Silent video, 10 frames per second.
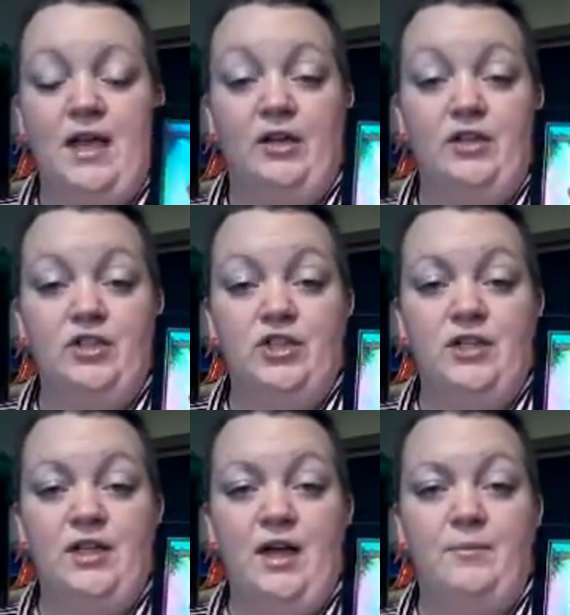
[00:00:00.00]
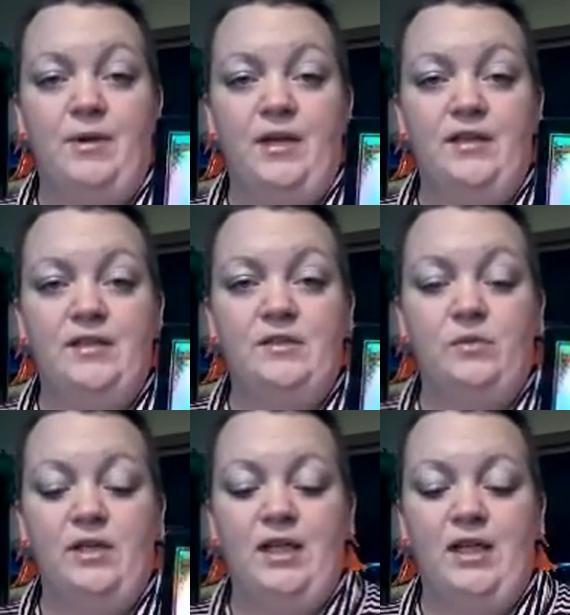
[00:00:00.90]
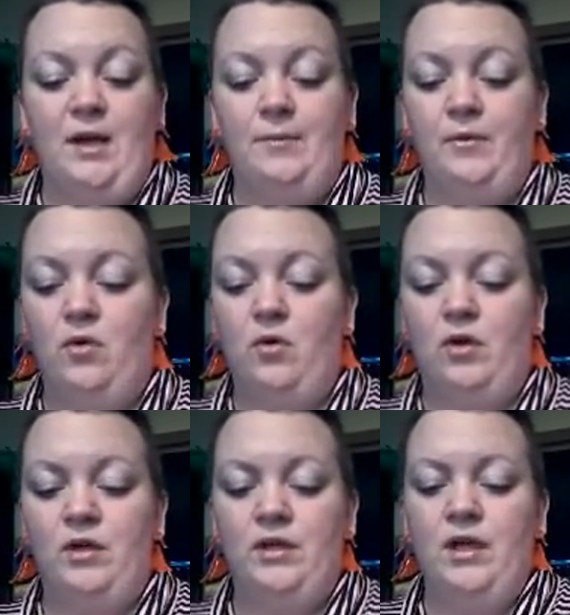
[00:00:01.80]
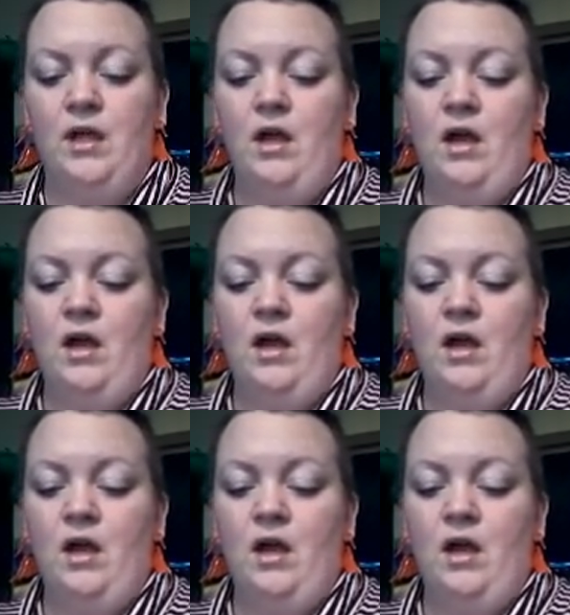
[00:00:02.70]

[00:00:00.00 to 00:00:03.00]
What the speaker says: energy a bit this week, Capricorn.